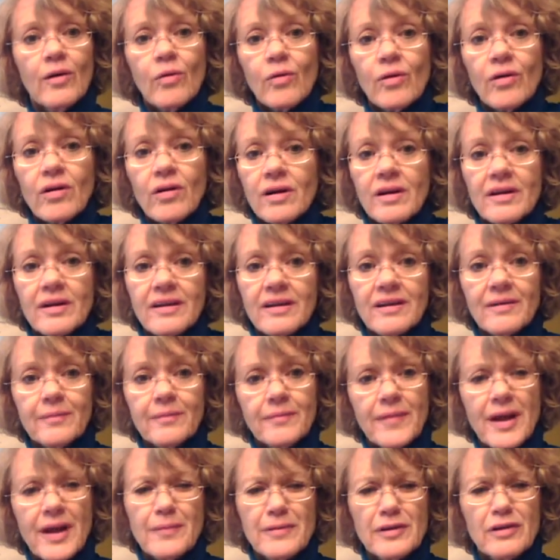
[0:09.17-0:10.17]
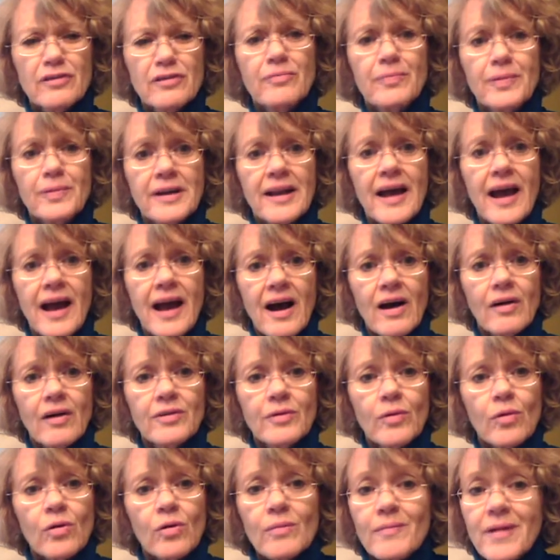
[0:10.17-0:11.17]
or maybe you've been
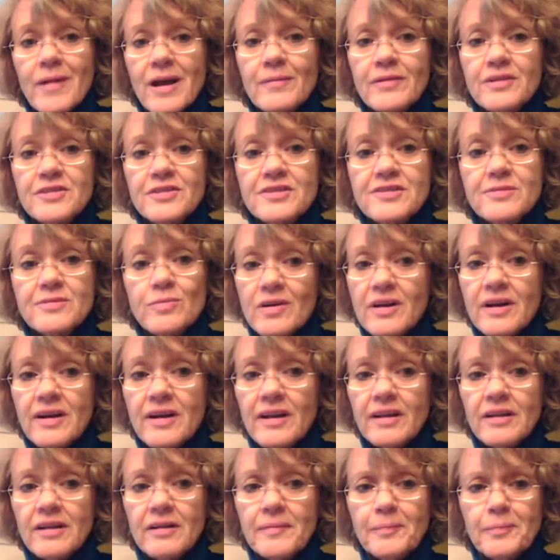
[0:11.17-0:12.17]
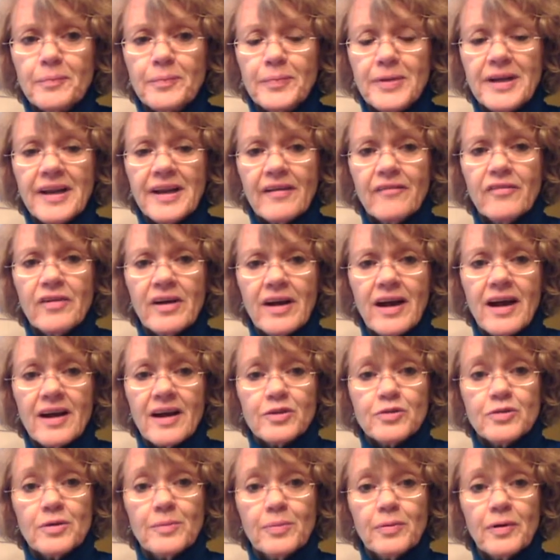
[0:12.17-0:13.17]
out, or maybe you just want a little bit of
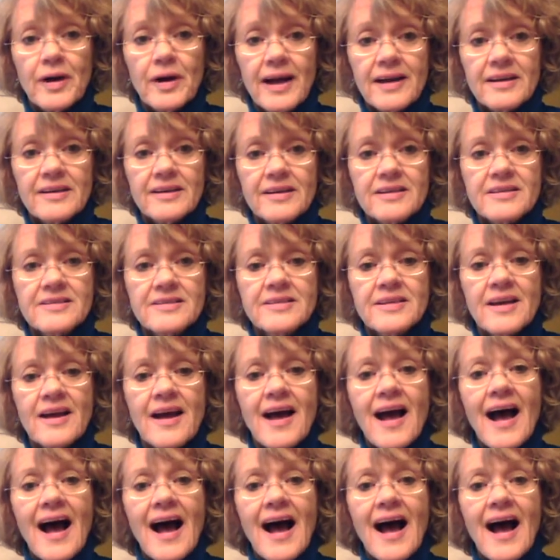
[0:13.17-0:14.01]
extra practice.